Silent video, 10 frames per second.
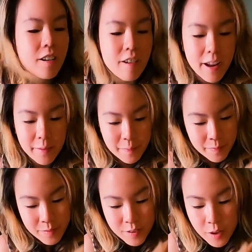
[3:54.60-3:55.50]
Right,
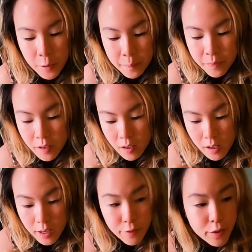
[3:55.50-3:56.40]
so
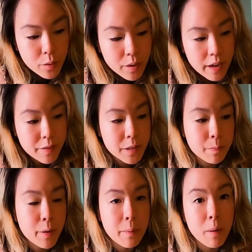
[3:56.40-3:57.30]
if you don't have a
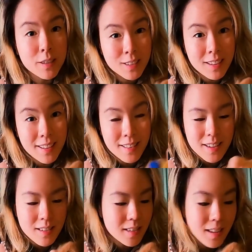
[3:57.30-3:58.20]
spray bottle like
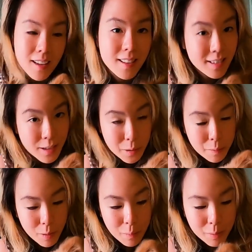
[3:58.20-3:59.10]
this, it's not
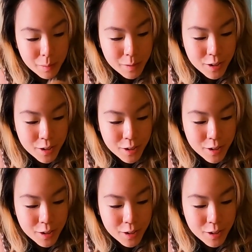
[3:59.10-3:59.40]
a problem.